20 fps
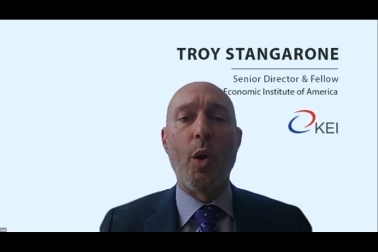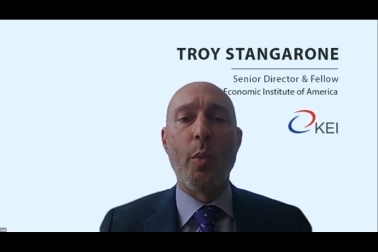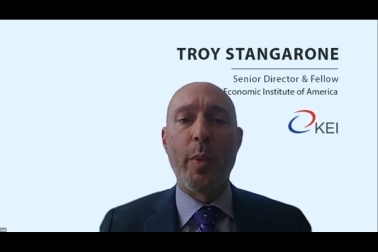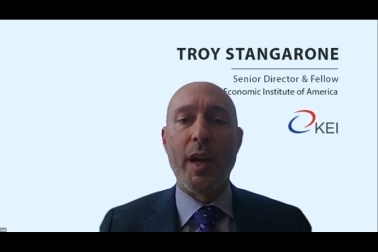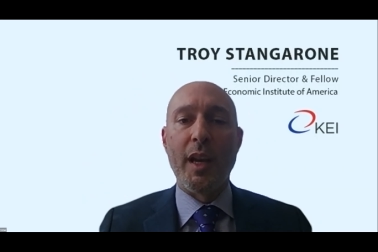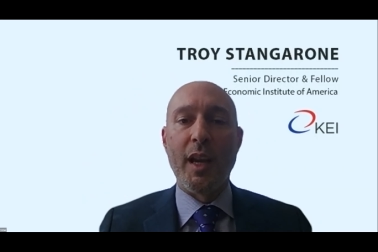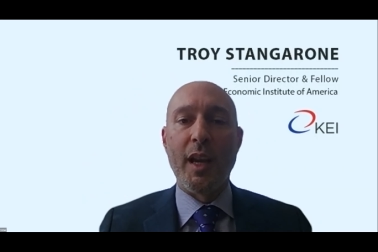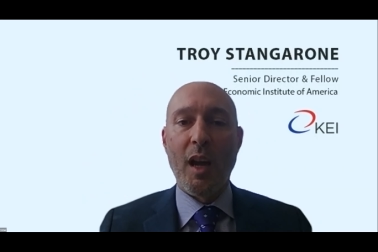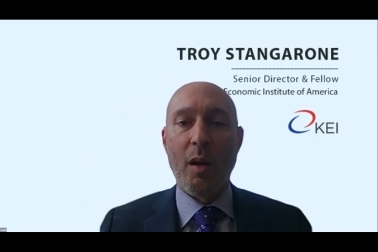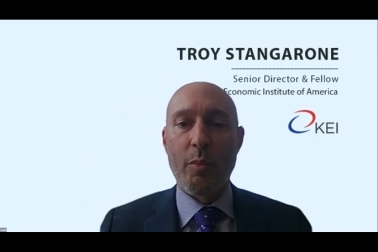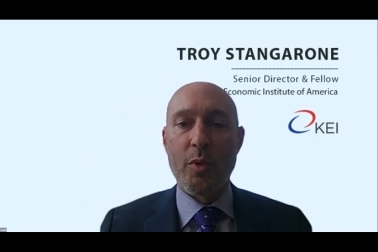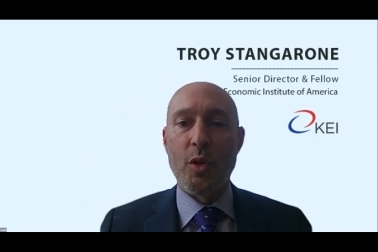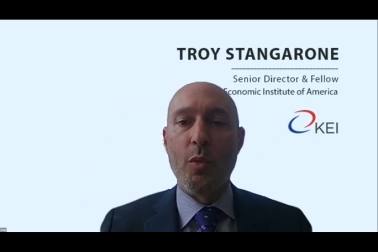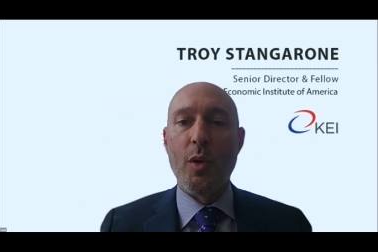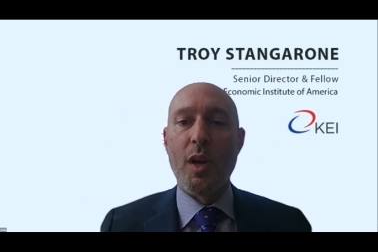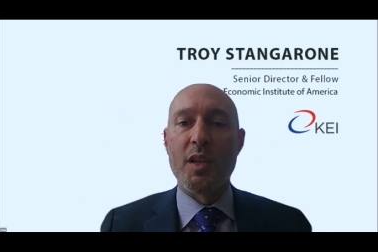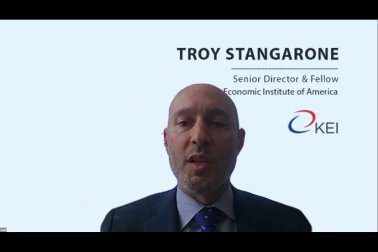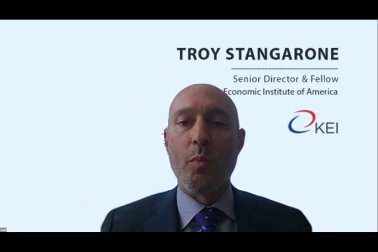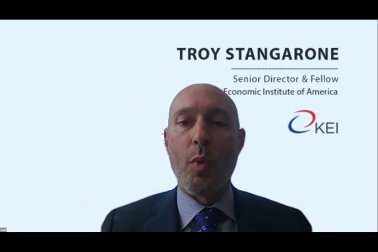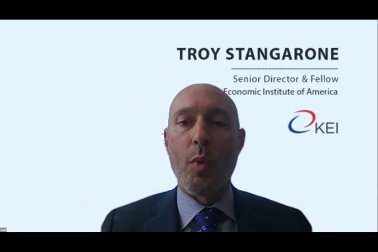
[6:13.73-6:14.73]
opening up
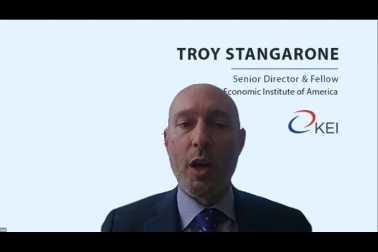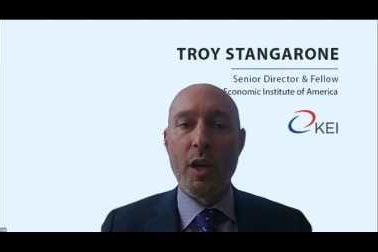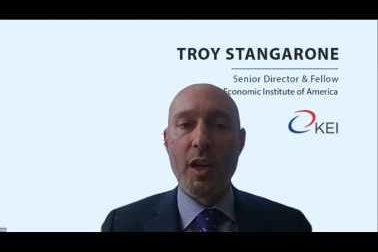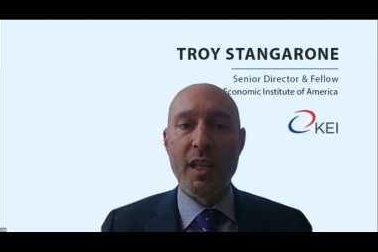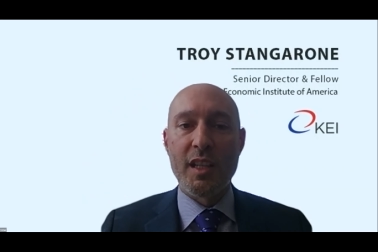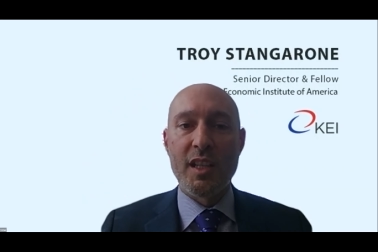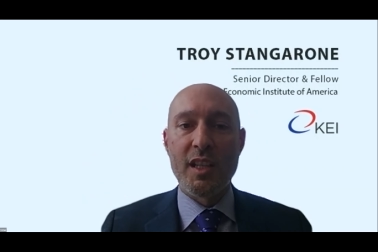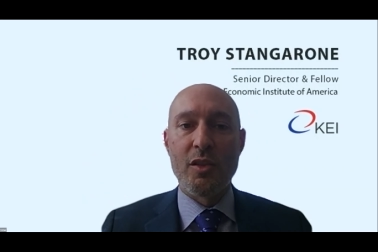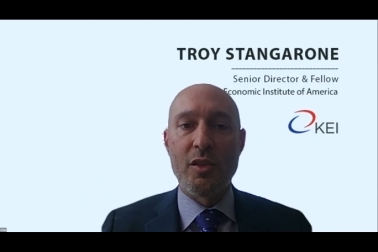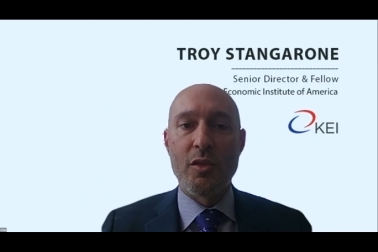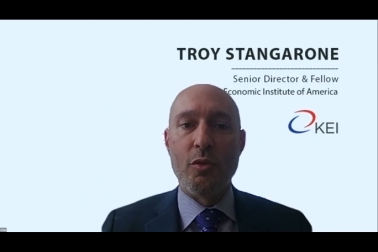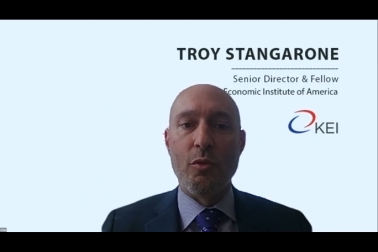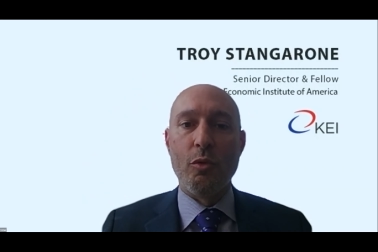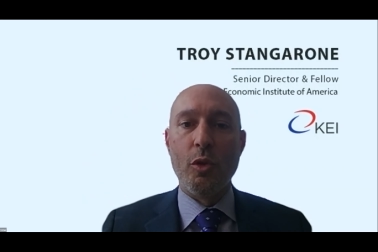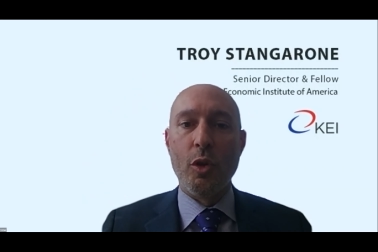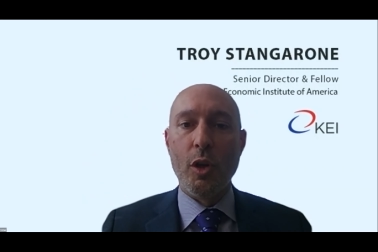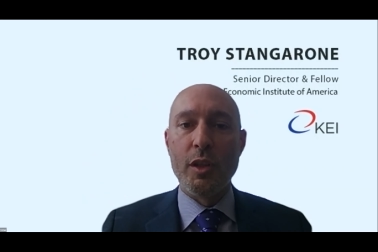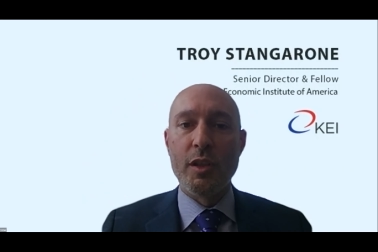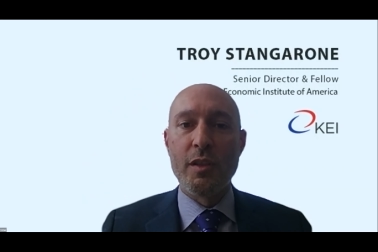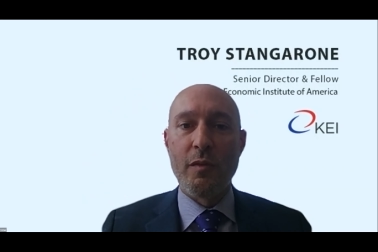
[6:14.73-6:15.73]
US markets to
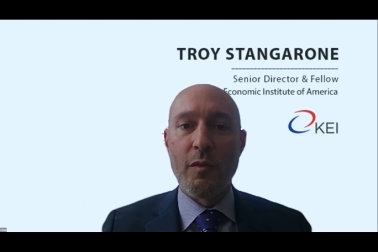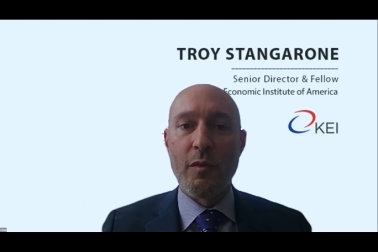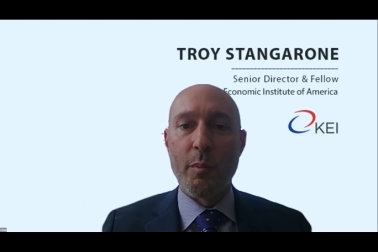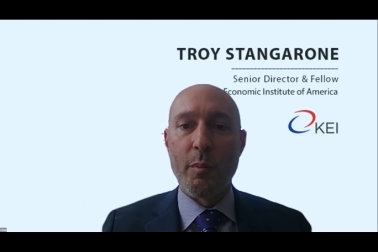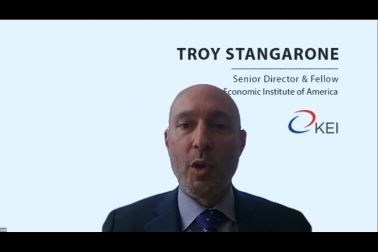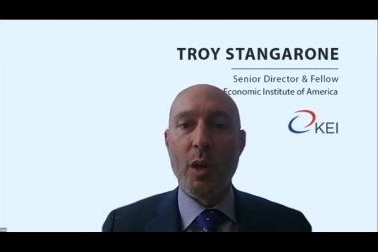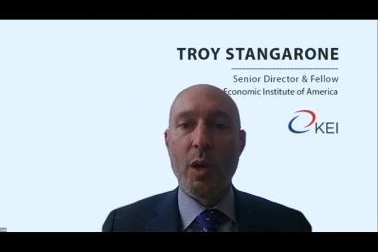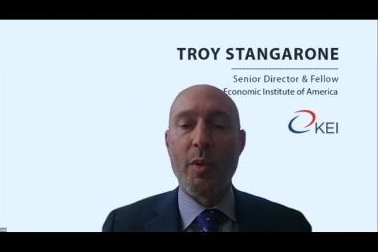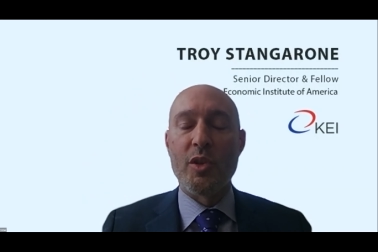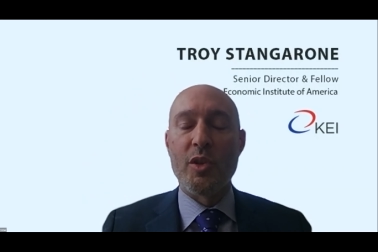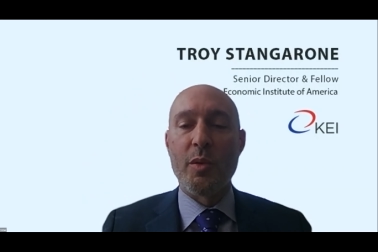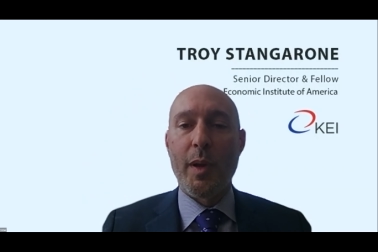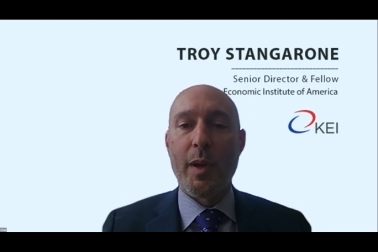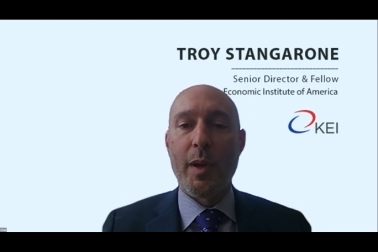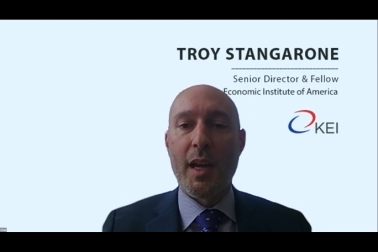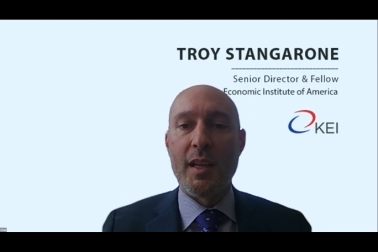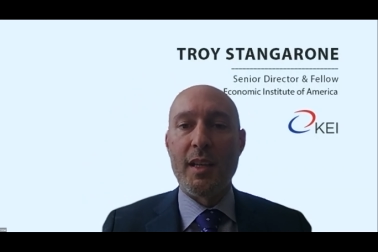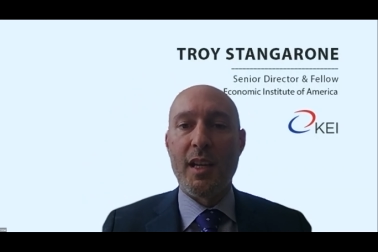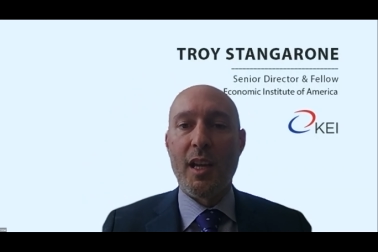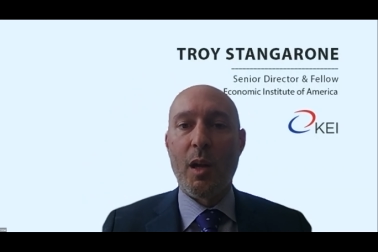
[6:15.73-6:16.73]
goods from Europe and
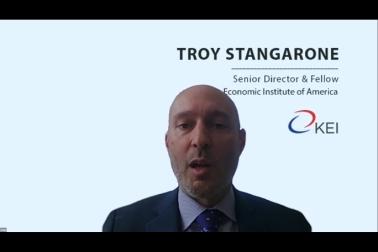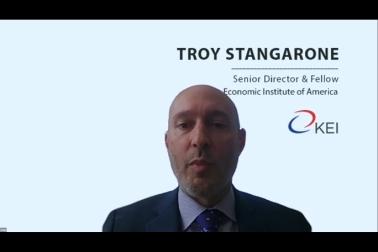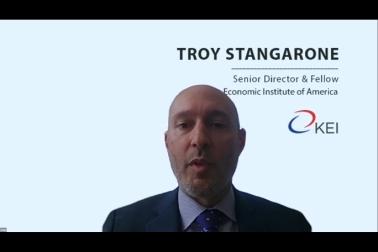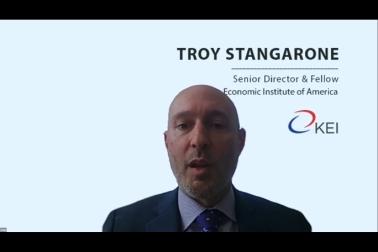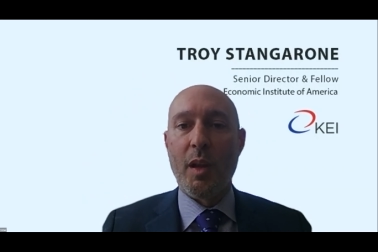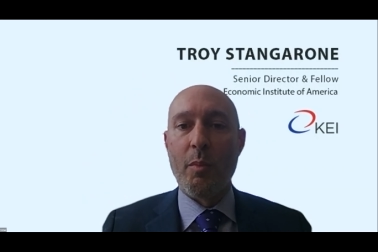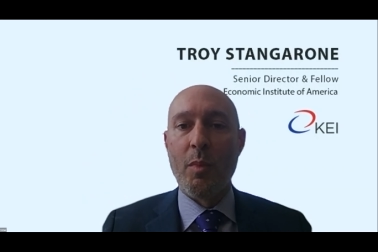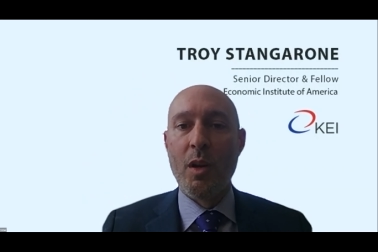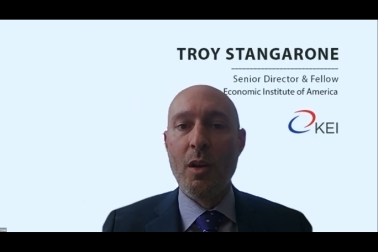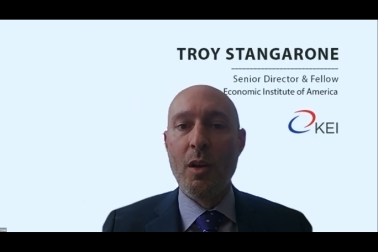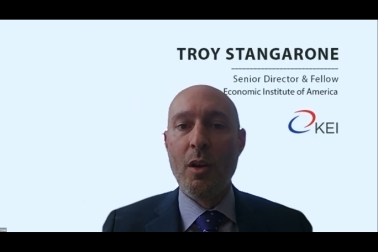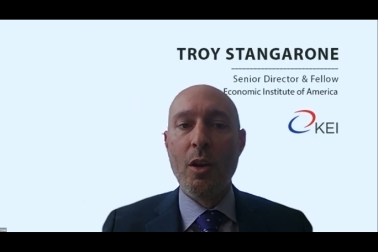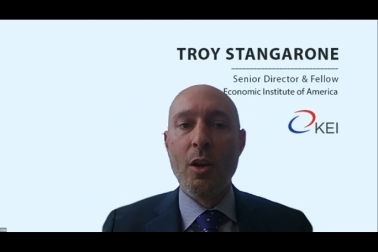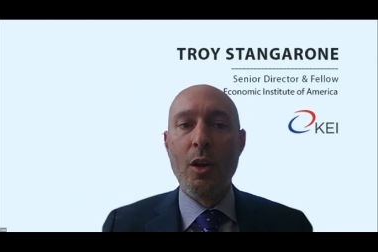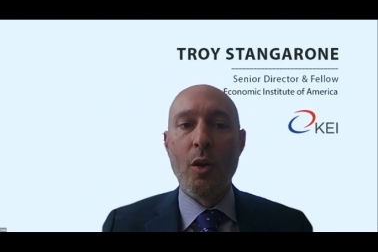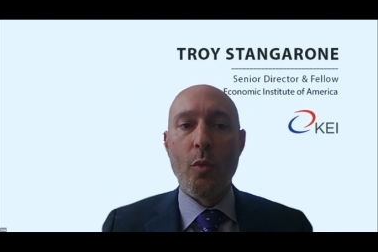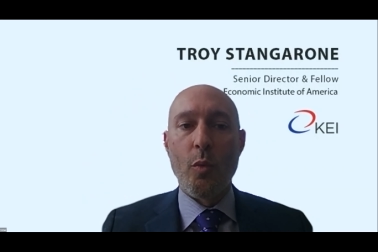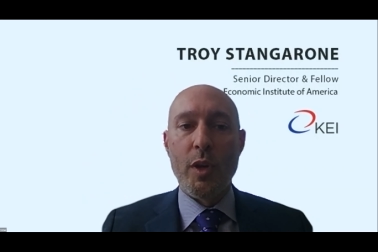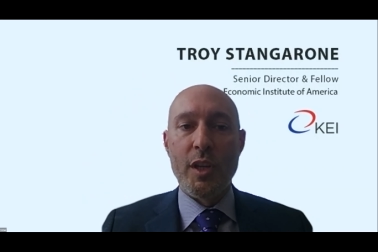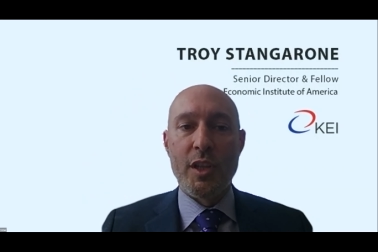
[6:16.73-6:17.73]
Japan to help them
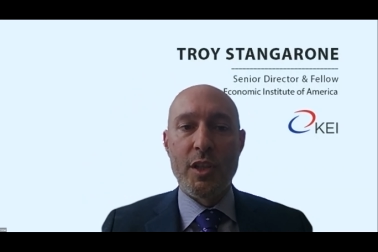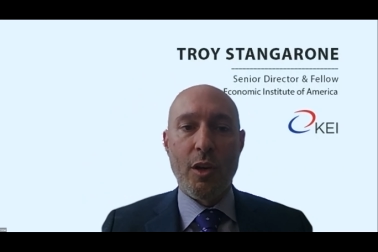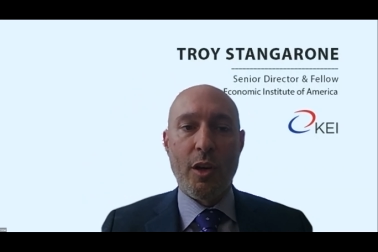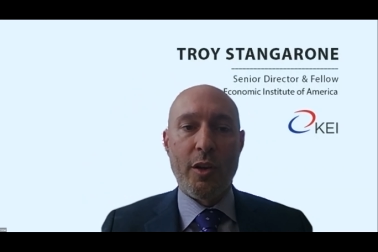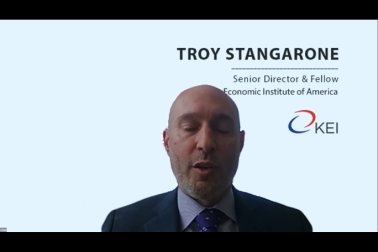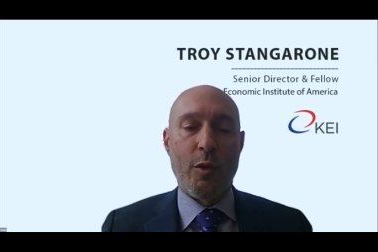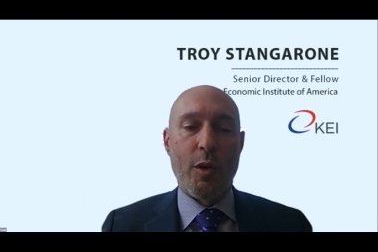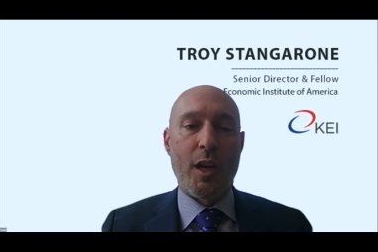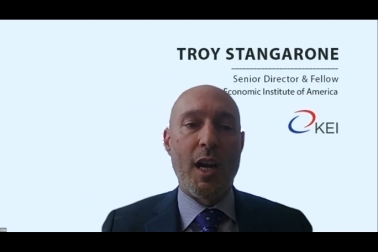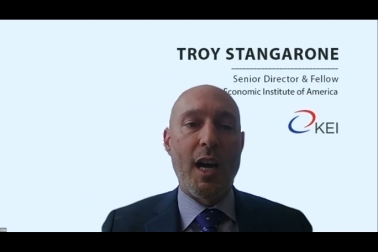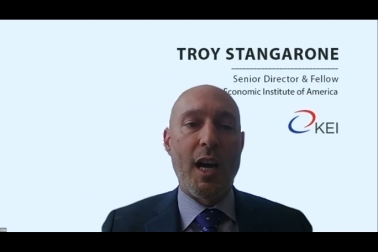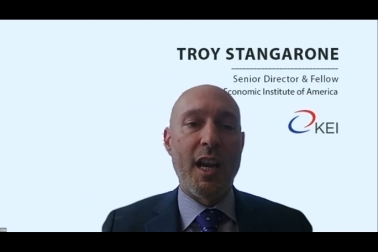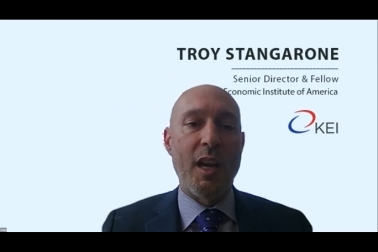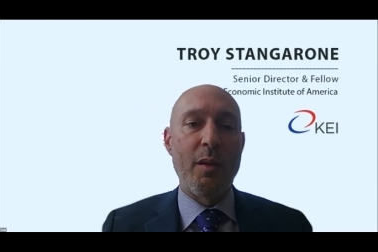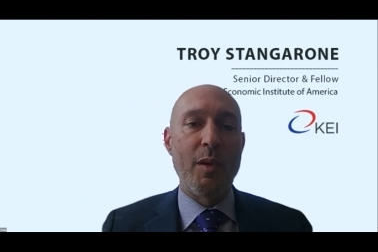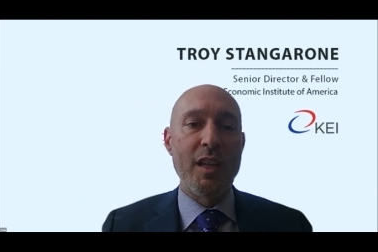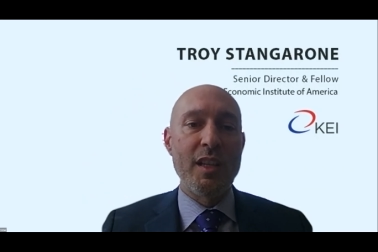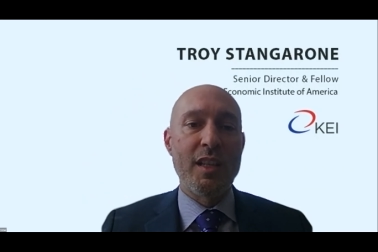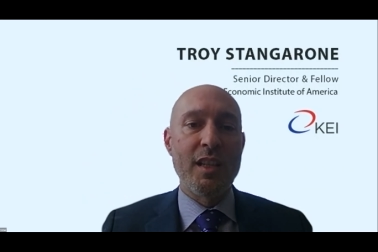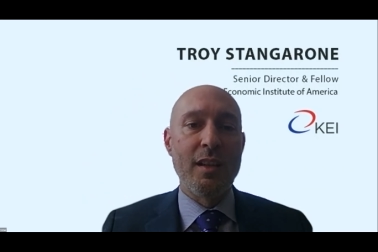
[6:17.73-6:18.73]
restart their
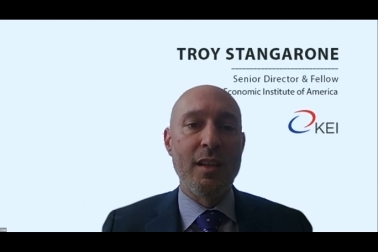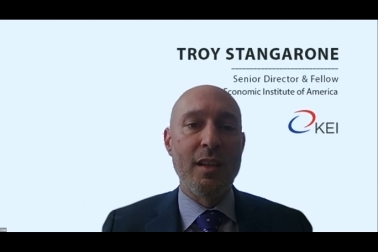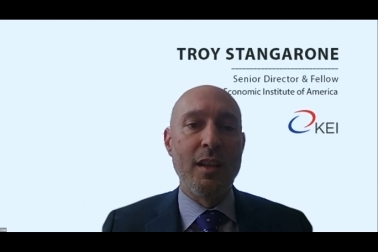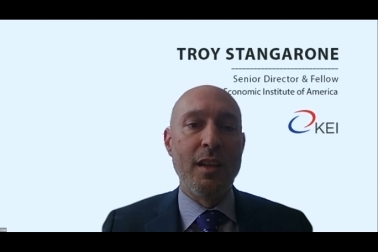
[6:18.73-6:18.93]
economies.